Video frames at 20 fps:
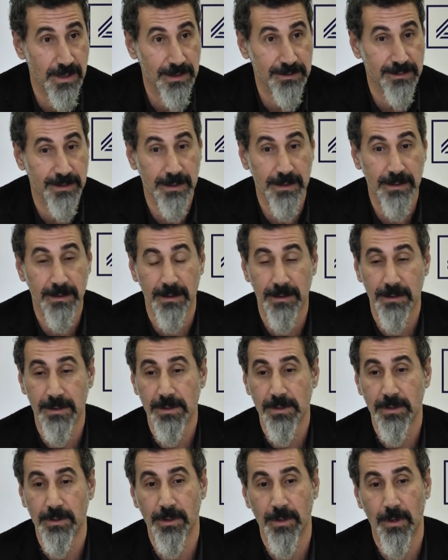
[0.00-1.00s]
I think,
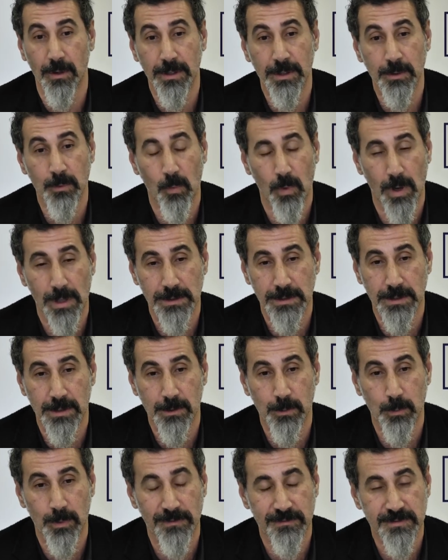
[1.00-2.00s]
in 1
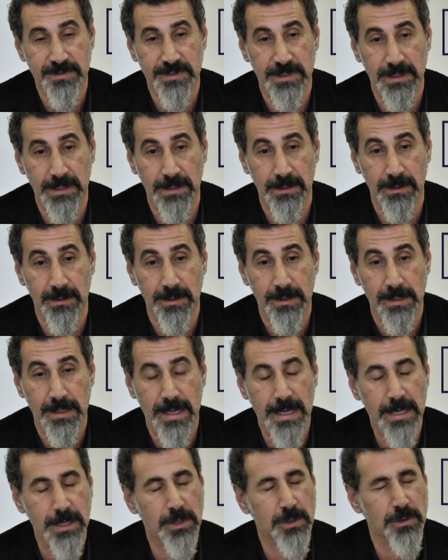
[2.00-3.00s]
year we've seen
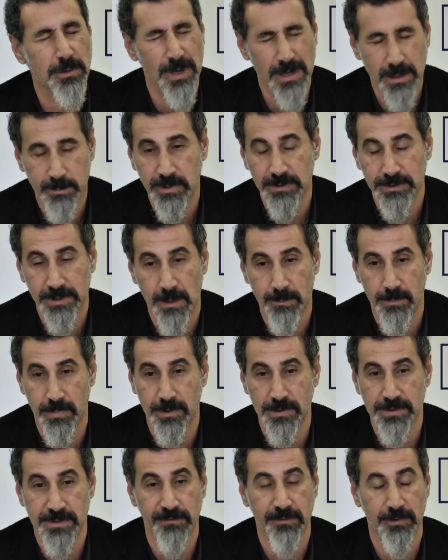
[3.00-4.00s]
incredible
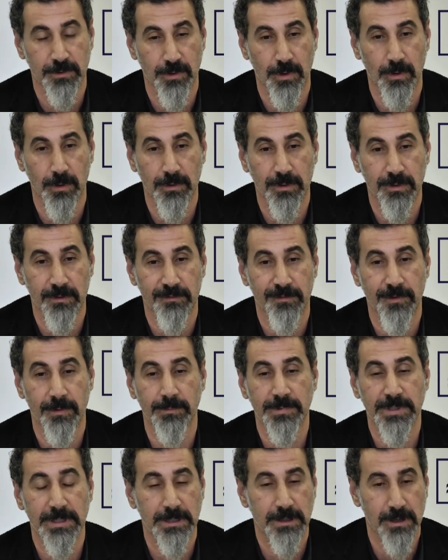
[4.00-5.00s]
numbers of growth,
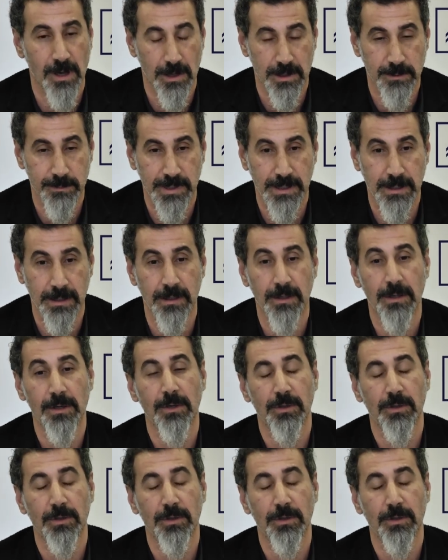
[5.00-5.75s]
from the economy